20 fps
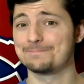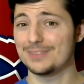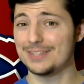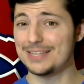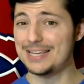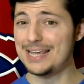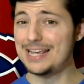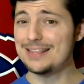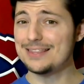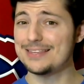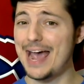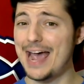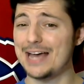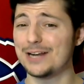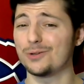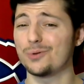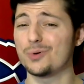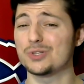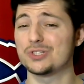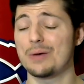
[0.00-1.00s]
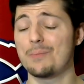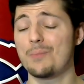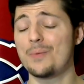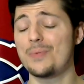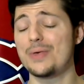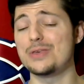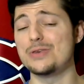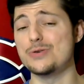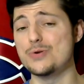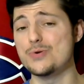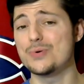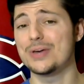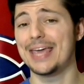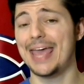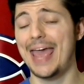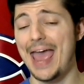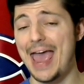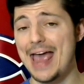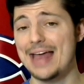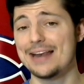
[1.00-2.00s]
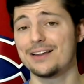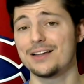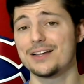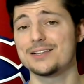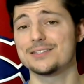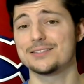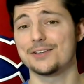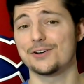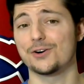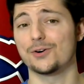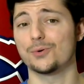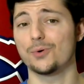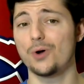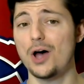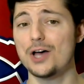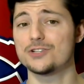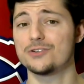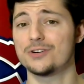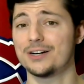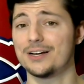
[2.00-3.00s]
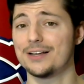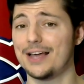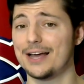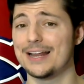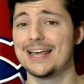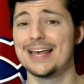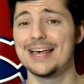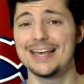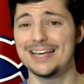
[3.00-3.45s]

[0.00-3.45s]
Keith Yandel is someone that you can consider rostering again.